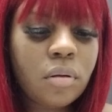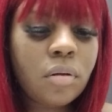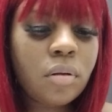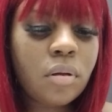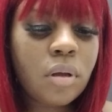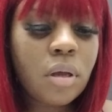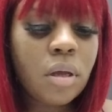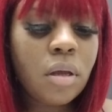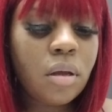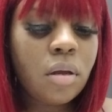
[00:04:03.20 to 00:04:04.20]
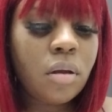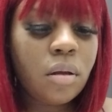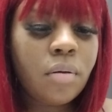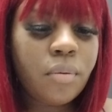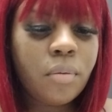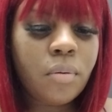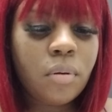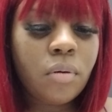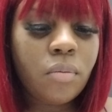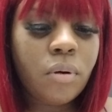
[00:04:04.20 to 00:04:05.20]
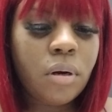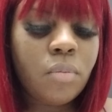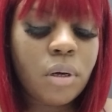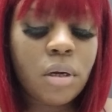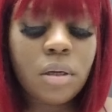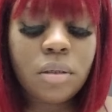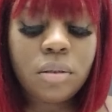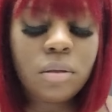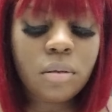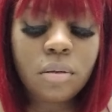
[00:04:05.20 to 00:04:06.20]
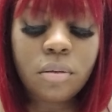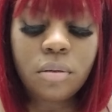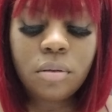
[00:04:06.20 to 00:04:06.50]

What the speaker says: No one is speaking in this clip.